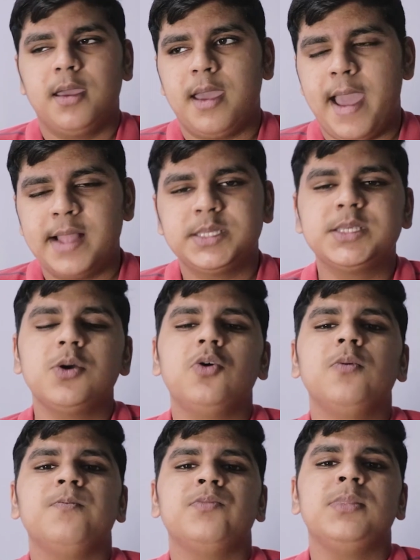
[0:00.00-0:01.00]
And
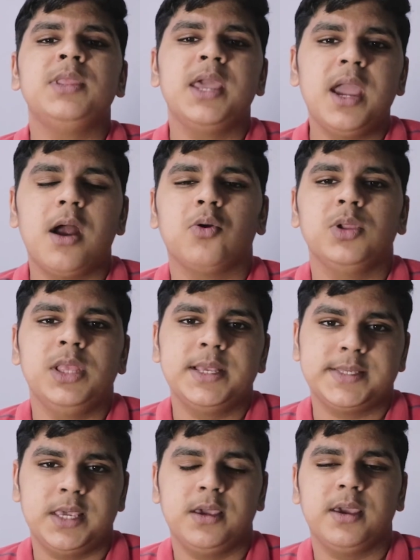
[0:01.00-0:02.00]
so they are
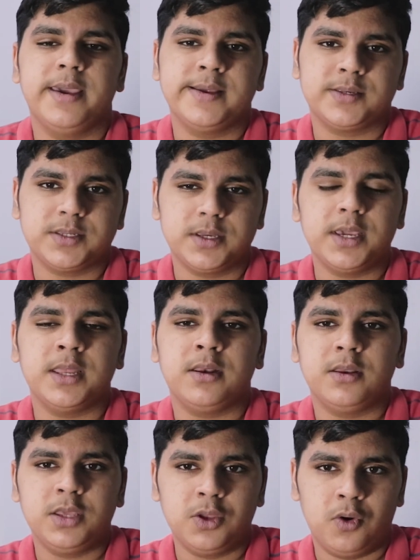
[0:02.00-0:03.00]
releasing it in,
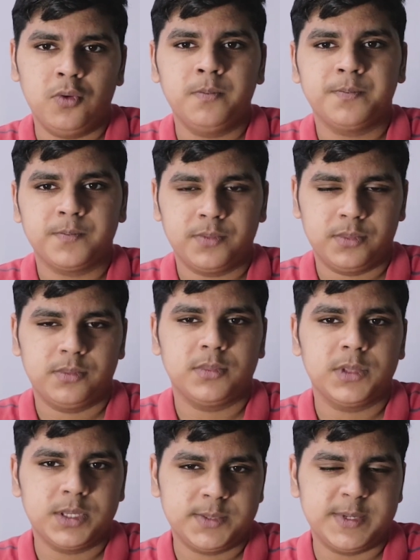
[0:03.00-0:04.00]

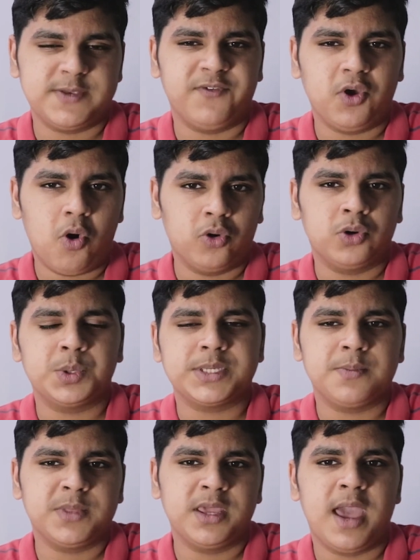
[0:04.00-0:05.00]
specific order or
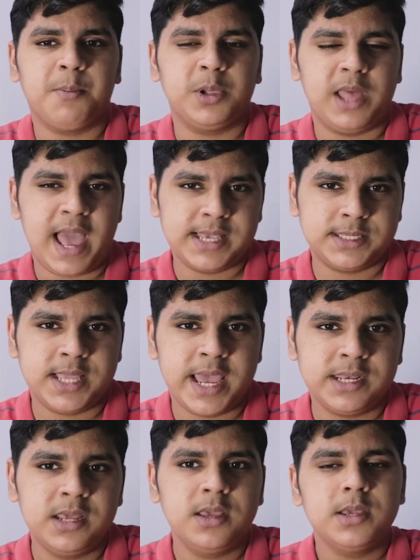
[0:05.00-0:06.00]
something. Apple has
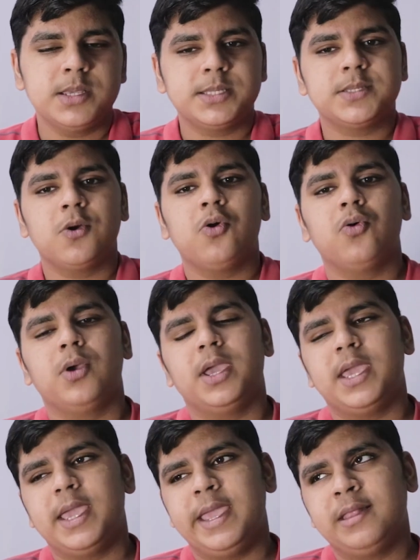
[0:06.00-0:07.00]
that. So
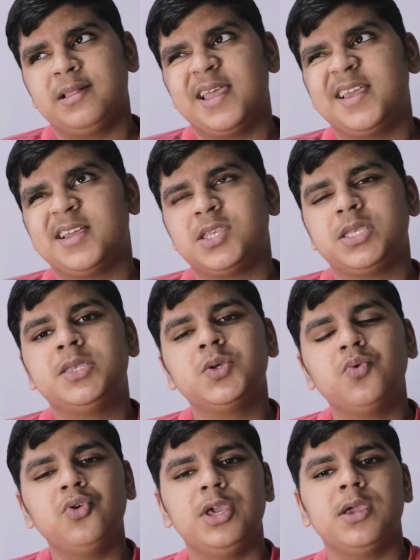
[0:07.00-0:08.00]
in like a
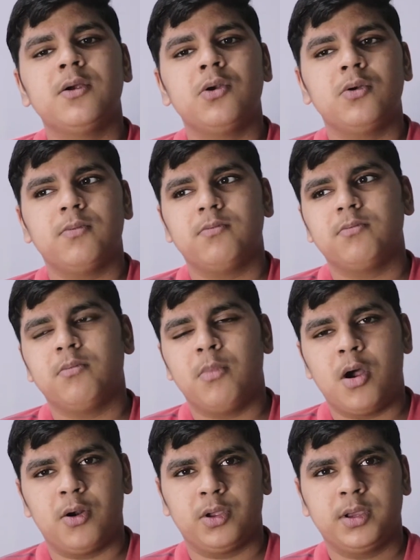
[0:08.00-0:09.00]
2-year
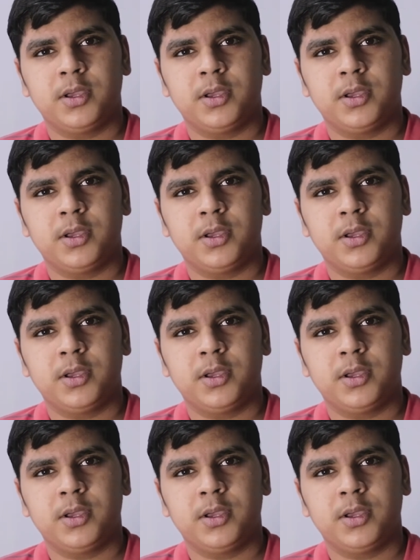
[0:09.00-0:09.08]
mark,